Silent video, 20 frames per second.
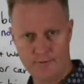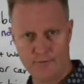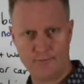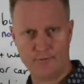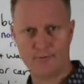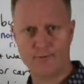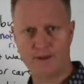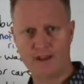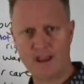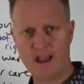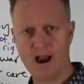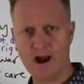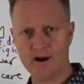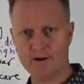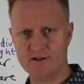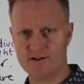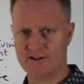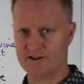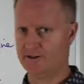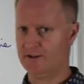from the
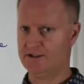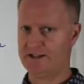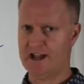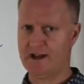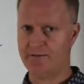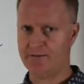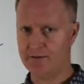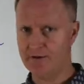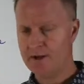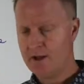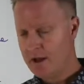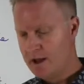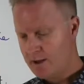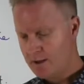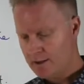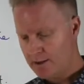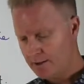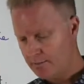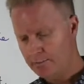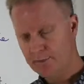characters in the tavern,
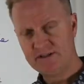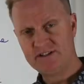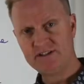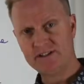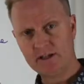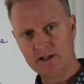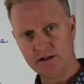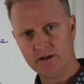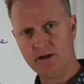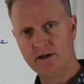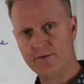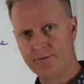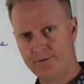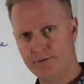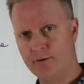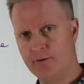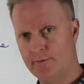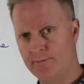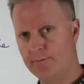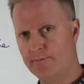in particular from